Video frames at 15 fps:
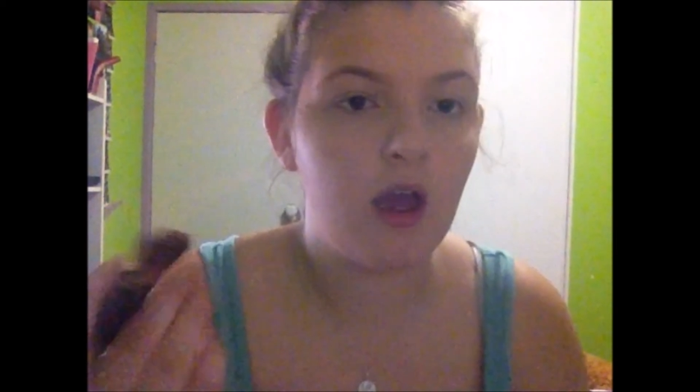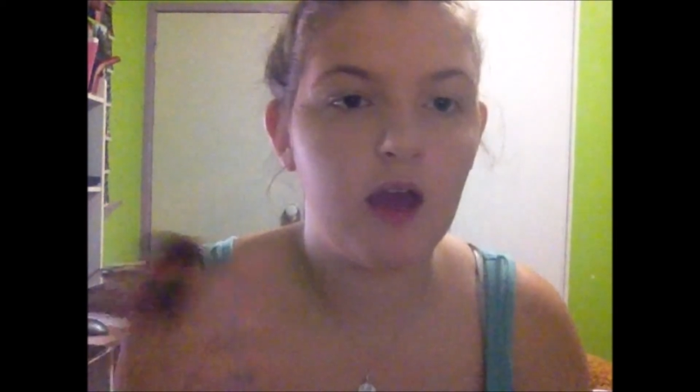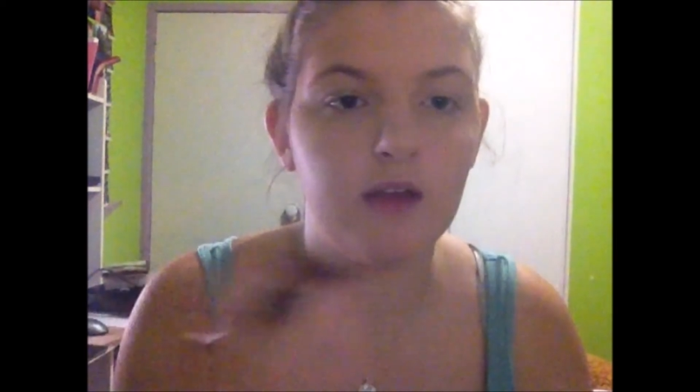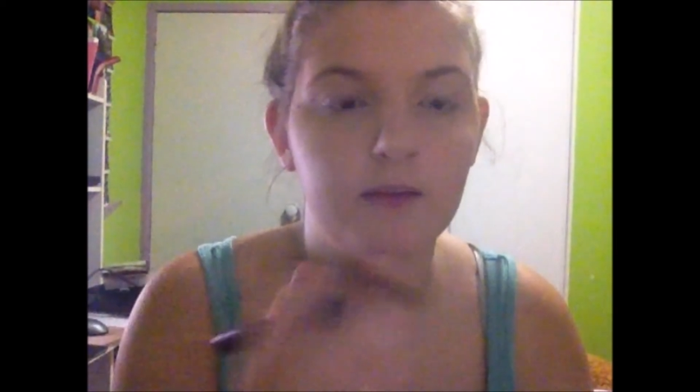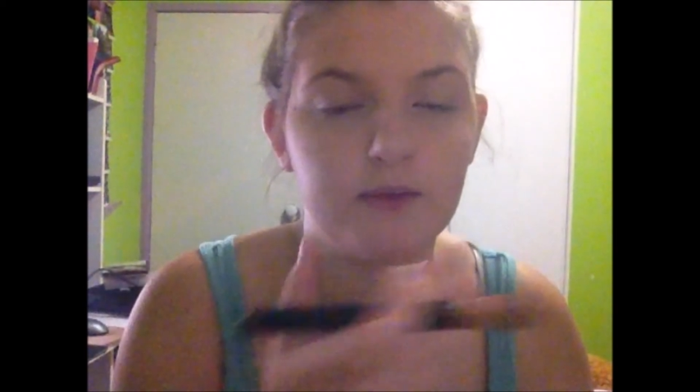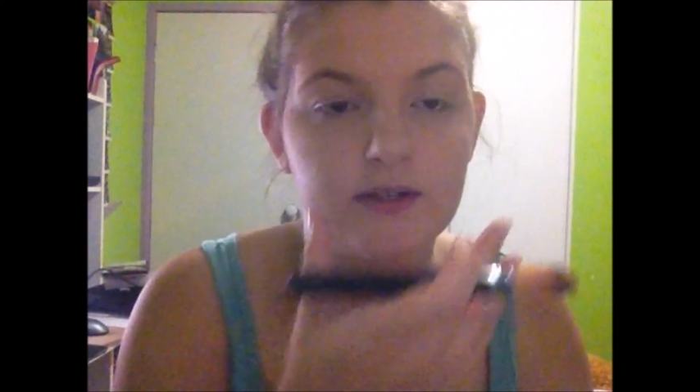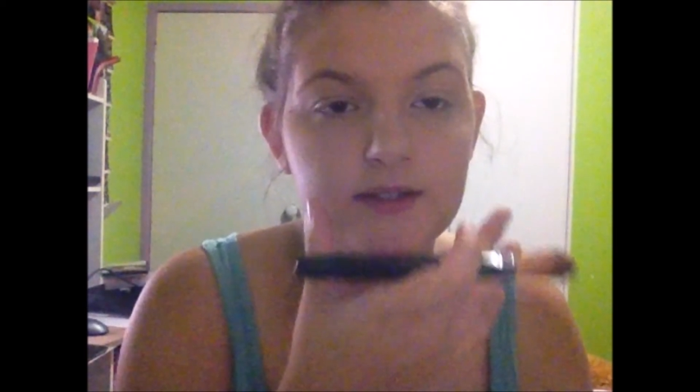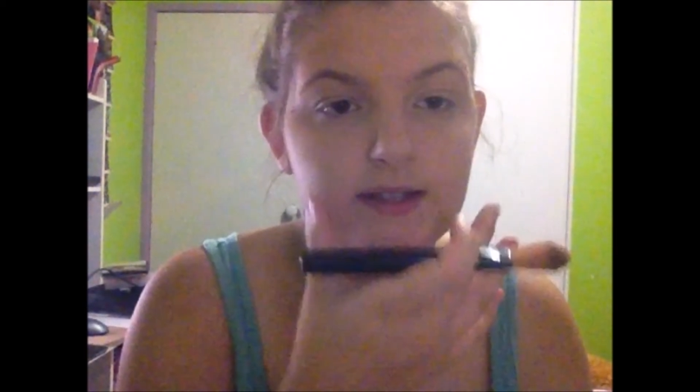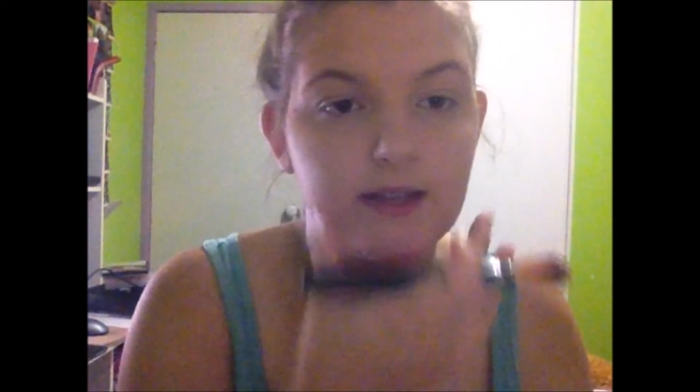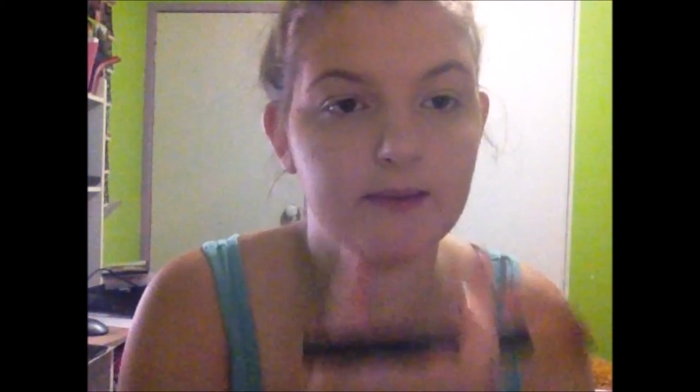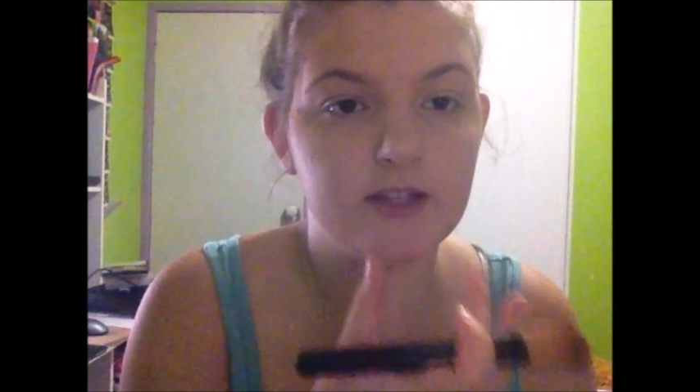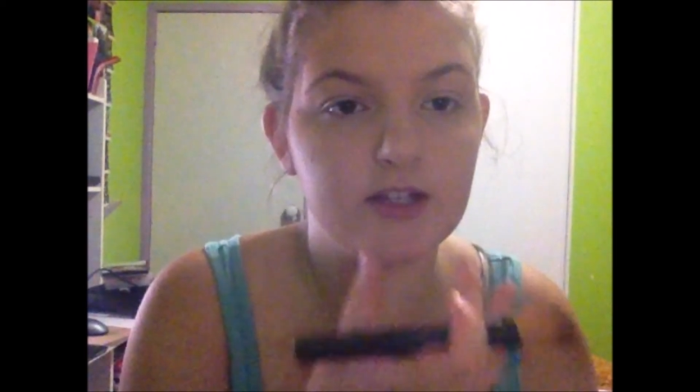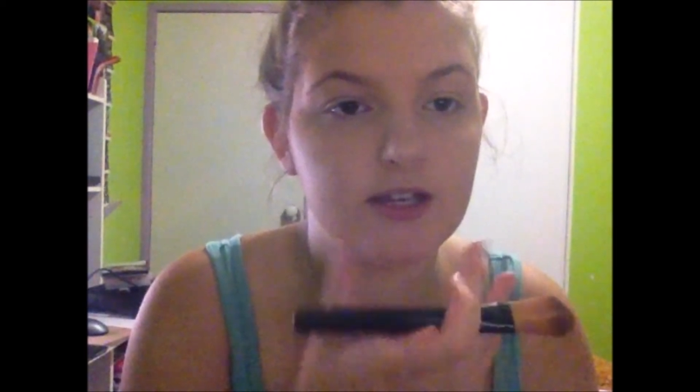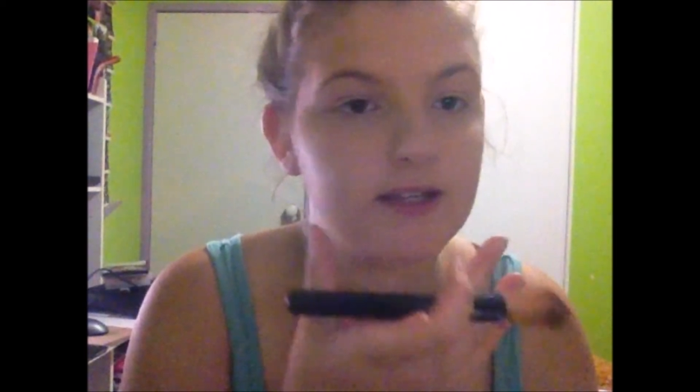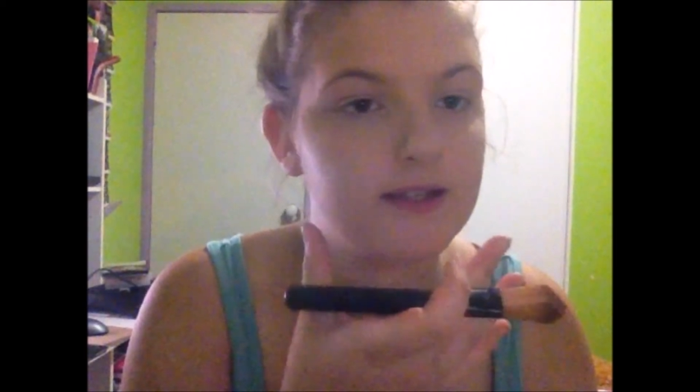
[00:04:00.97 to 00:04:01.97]
I'm going to suck my
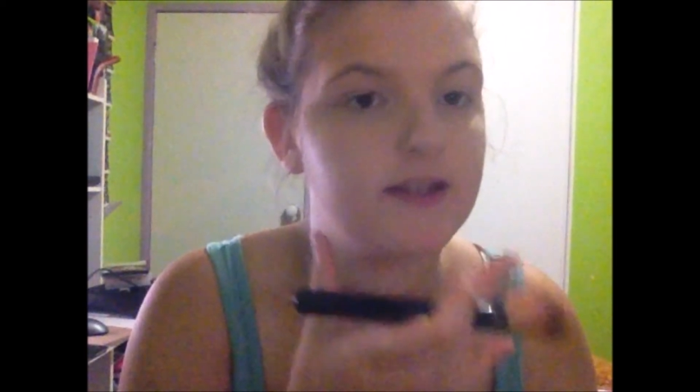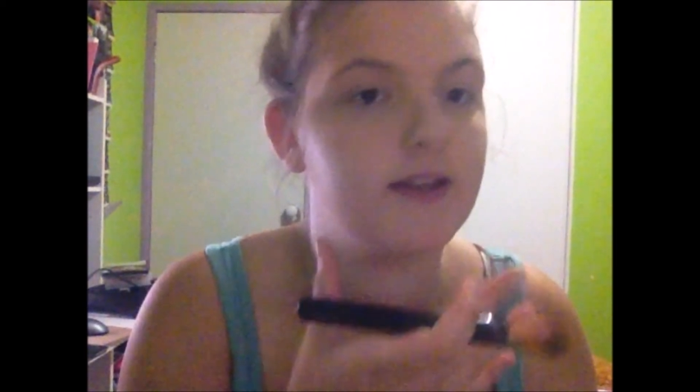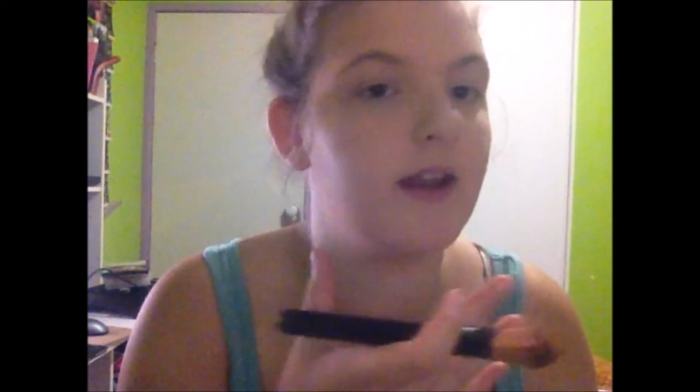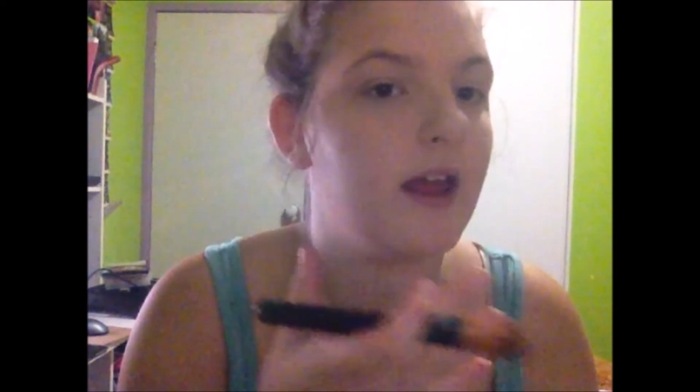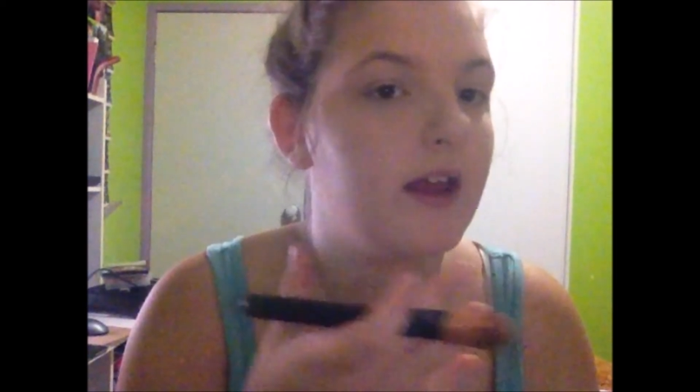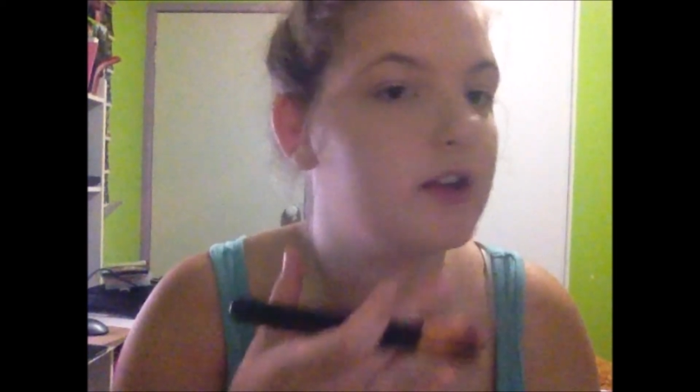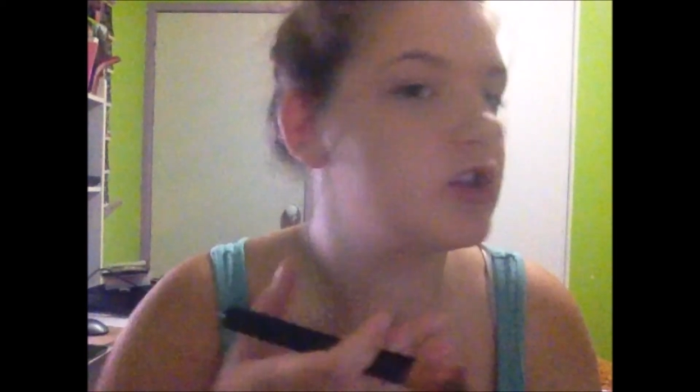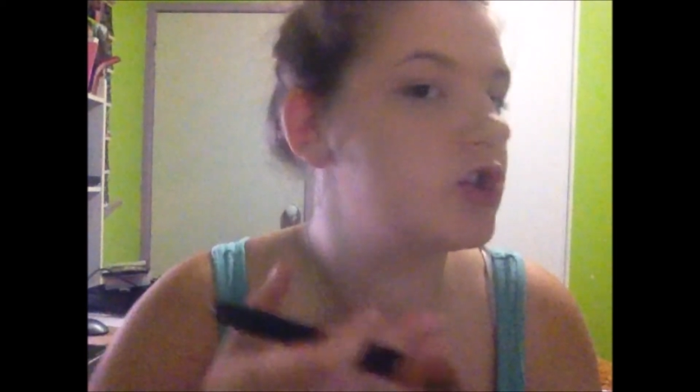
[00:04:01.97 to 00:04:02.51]
cheeks in and